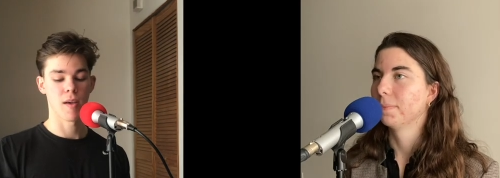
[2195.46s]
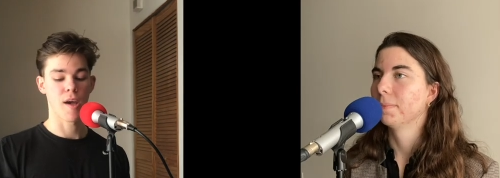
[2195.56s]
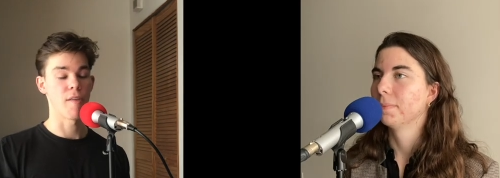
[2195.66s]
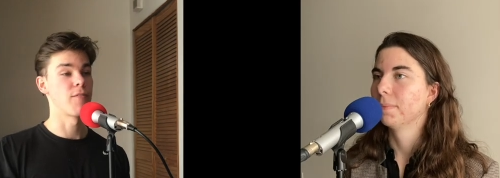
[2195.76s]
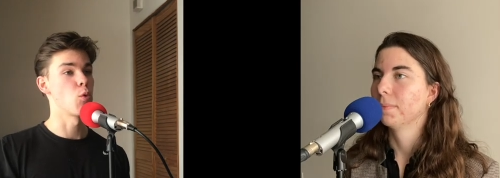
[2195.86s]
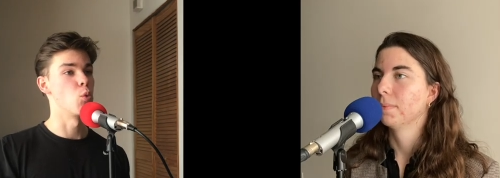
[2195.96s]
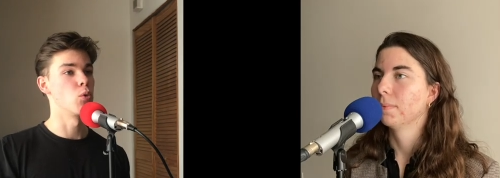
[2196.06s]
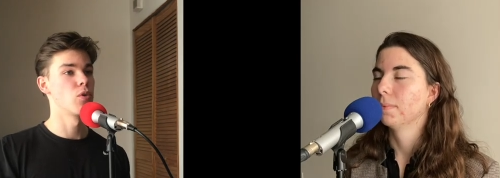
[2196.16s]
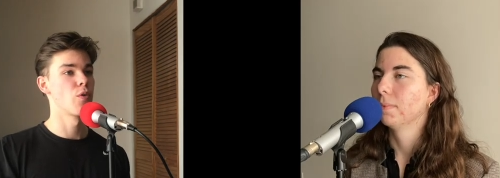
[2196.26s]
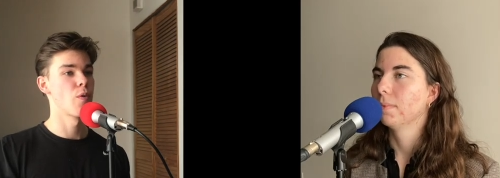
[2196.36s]
Speaker 1: a food,
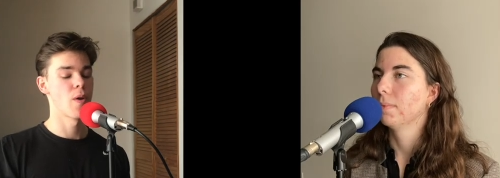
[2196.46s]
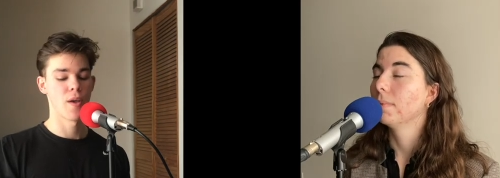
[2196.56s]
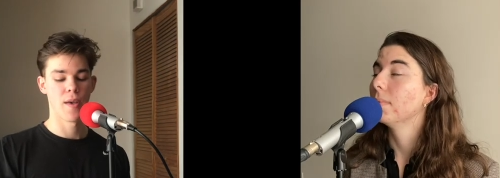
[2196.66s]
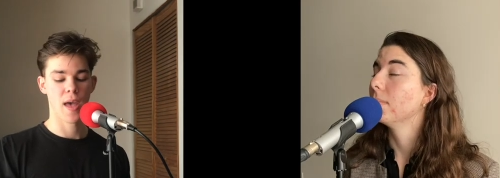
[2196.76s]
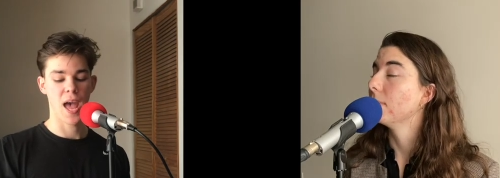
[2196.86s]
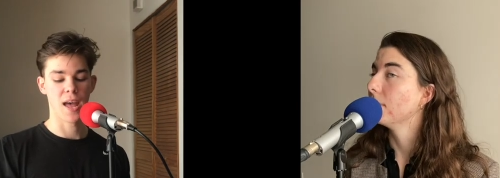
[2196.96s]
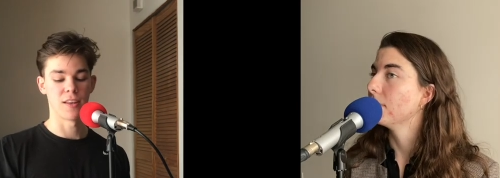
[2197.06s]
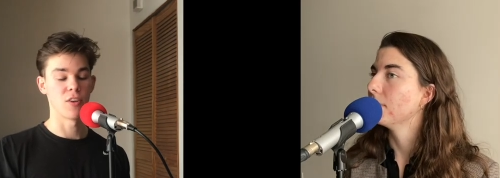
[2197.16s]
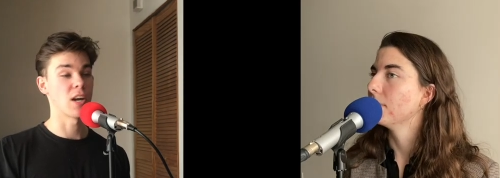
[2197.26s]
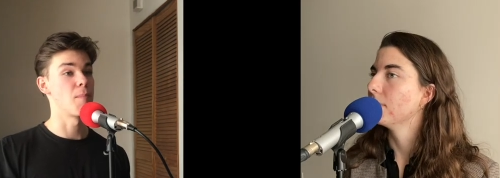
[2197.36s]
and
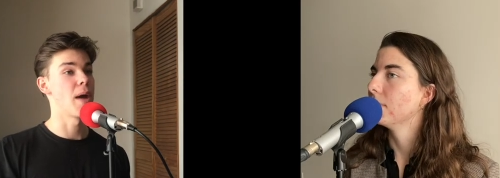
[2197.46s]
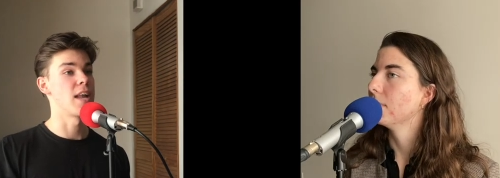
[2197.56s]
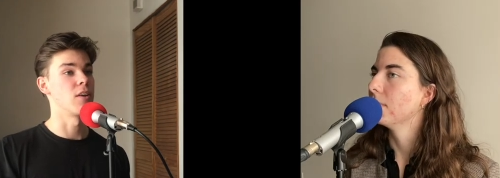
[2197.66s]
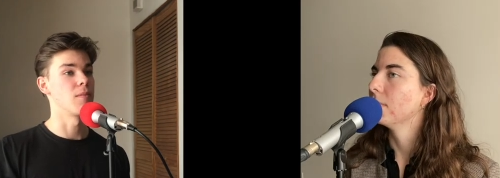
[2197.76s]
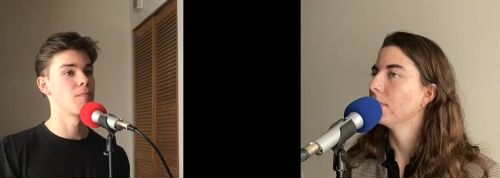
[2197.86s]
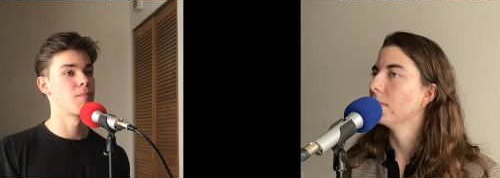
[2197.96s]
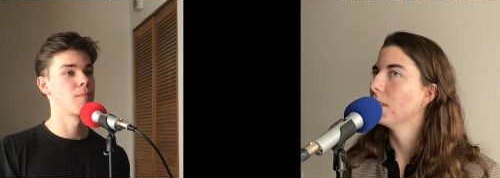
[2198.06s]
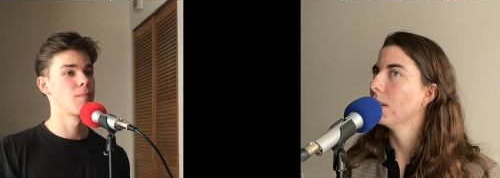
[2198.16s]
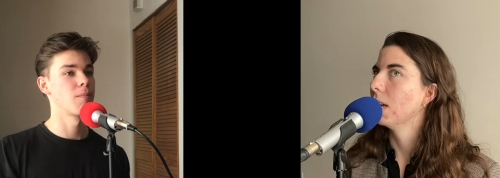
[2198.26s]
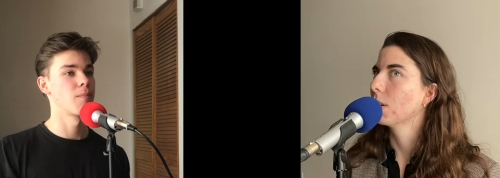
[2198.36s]
a companion.
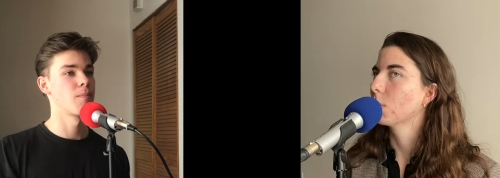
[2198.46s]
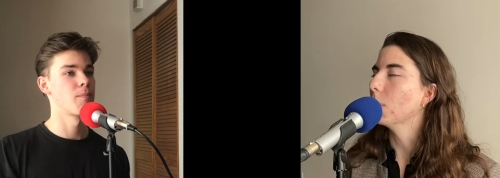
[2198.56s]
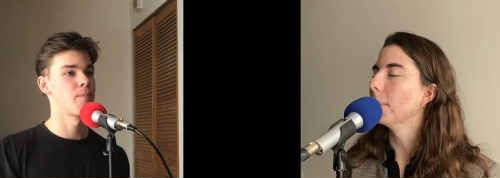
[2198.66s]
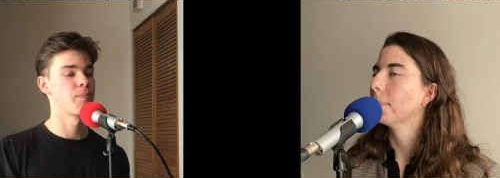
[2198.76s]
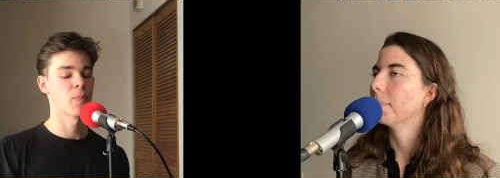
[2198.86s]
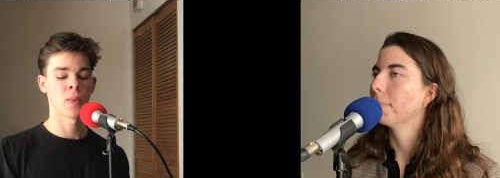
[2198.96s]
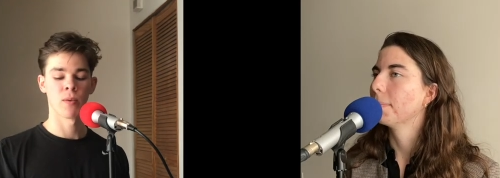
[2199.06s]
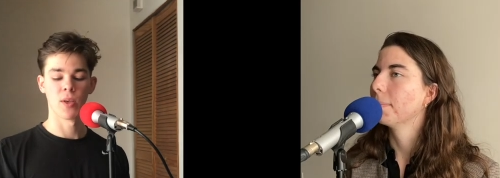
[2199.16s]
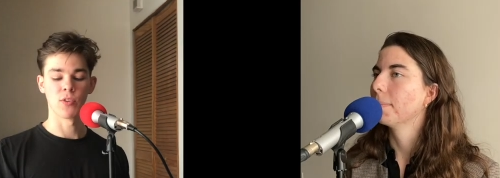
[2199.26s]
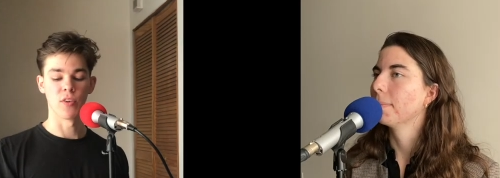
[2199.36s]
Cool.
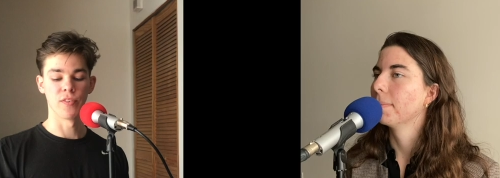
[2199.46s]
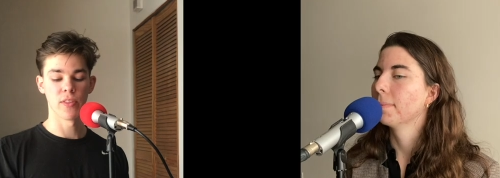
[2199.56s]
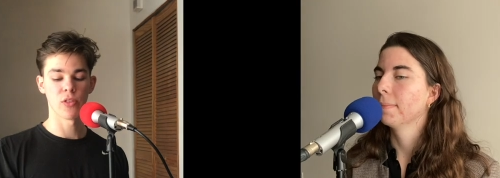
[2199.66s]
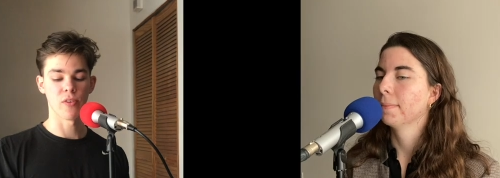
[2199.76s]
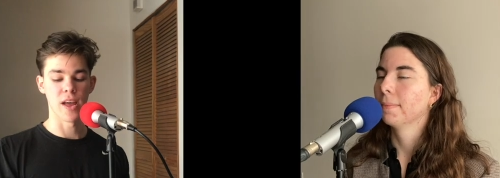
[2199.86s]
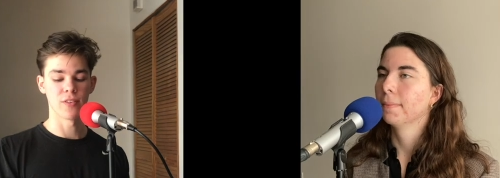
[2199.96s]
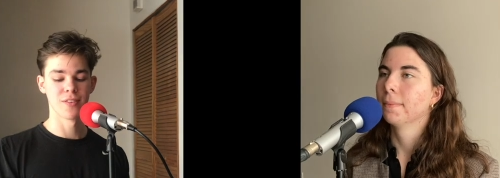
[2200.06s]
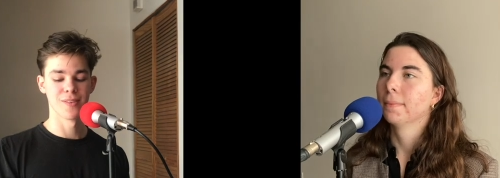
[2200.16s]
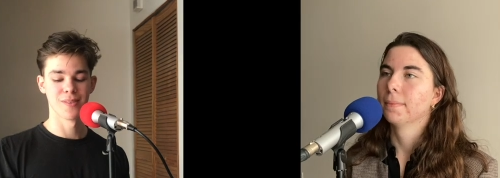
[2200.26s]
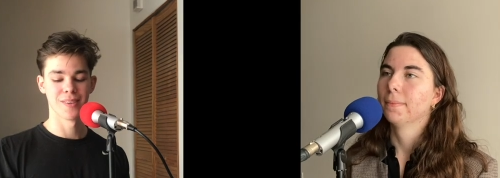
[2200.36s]
So for the threat,
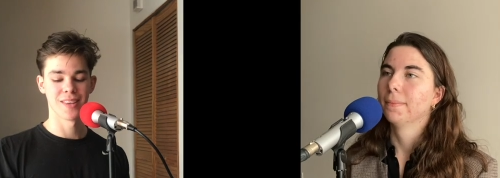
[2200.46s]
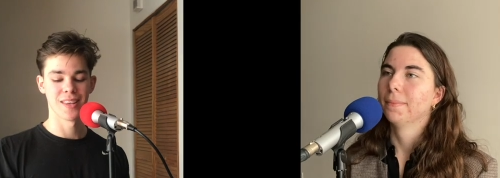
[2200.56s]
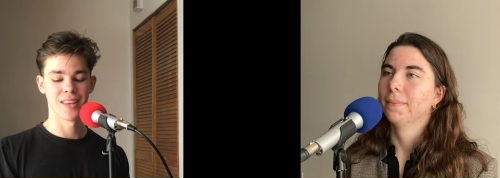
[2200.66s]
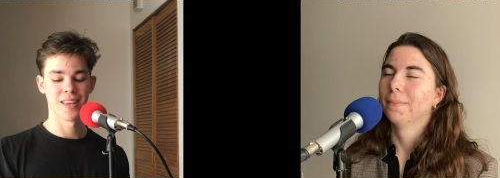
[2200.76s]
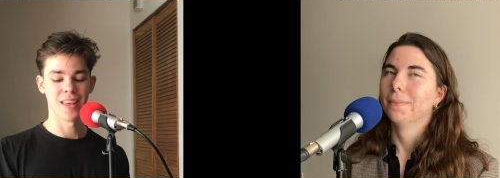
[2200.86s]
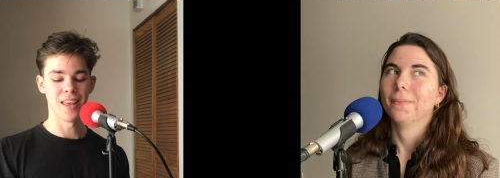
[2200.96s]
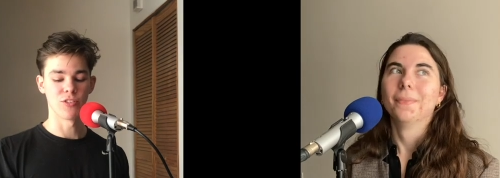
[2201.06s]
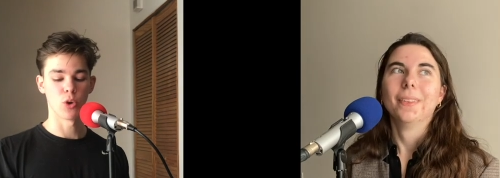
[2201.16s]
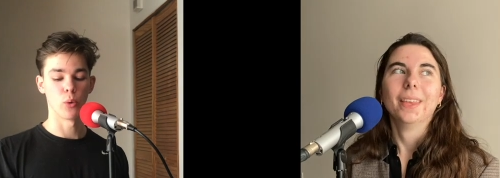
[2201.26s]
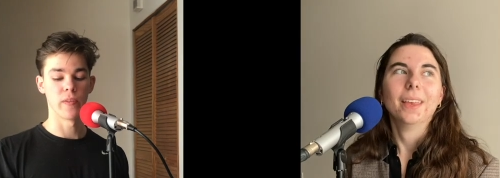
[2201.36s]
it's
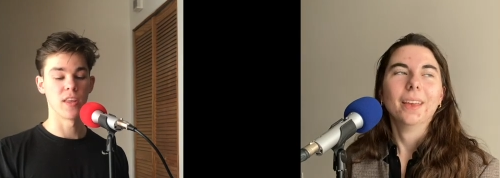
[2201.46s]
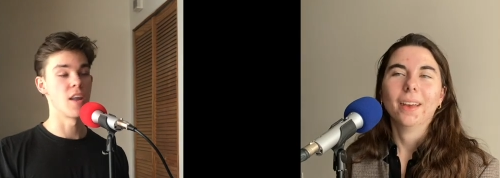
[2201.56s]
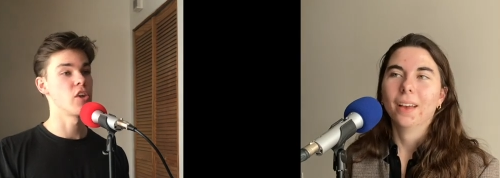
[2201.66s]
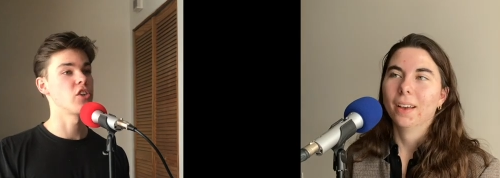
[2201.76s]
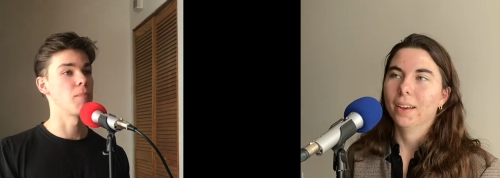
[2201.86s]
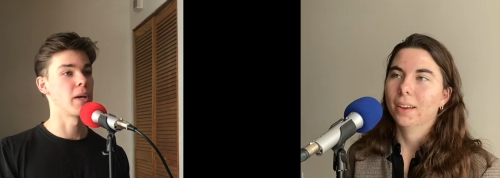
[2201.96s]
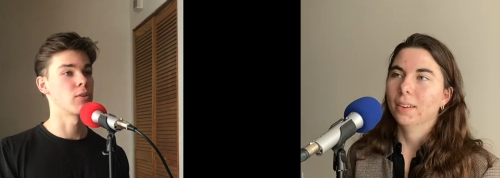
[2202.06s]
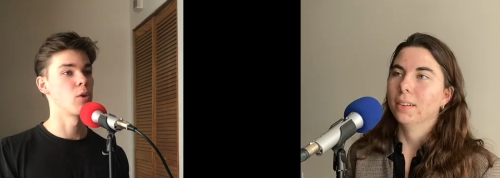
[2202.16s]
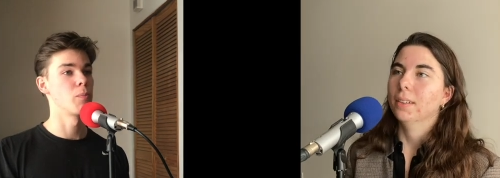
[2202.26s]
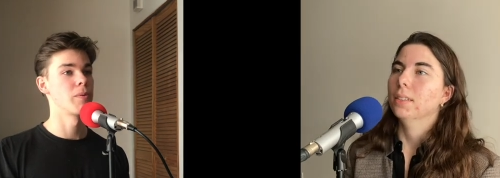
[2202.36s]
called the inertia
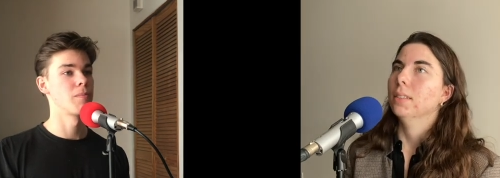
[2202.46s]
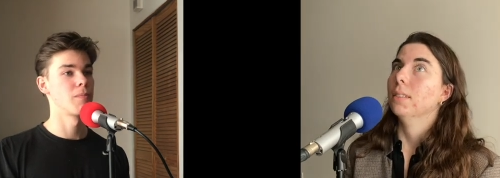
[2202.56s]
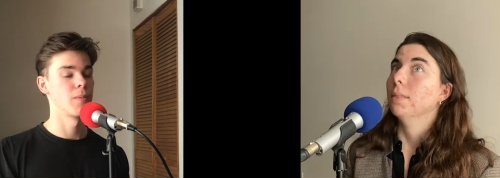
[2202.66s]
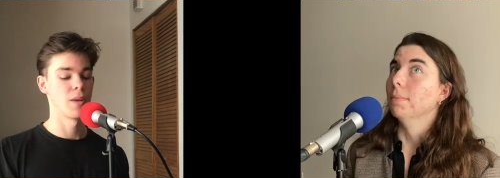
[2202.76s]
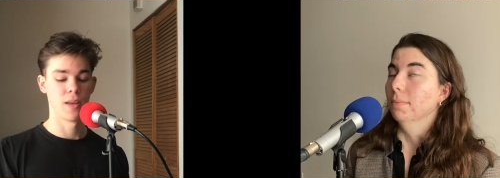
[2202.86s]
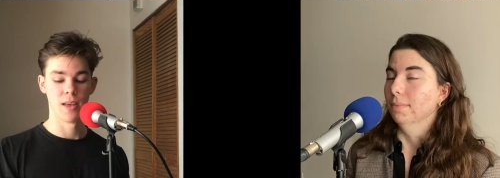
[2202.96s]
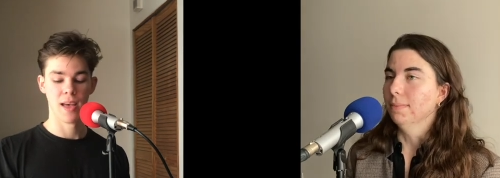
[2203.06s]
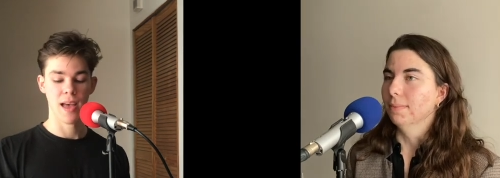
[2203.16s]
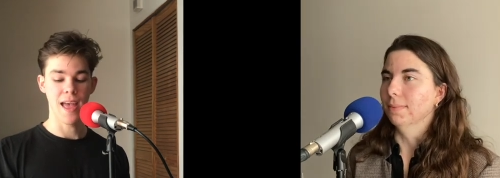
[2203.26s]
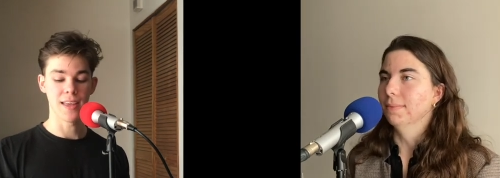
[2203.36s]
microbe
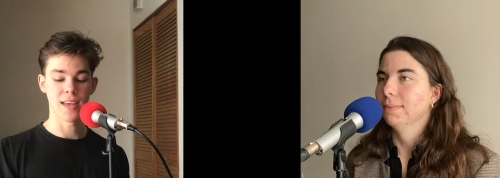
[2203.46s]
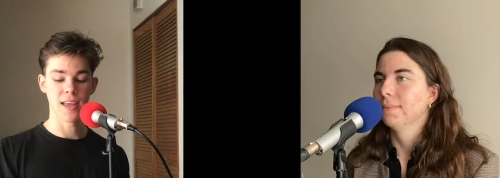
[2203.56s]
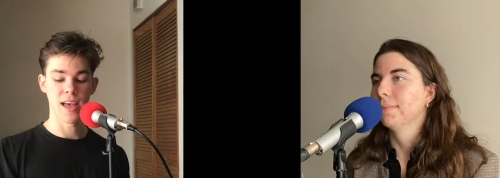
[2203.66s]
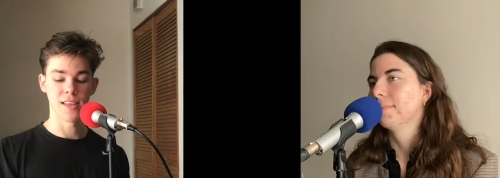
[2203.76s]
aka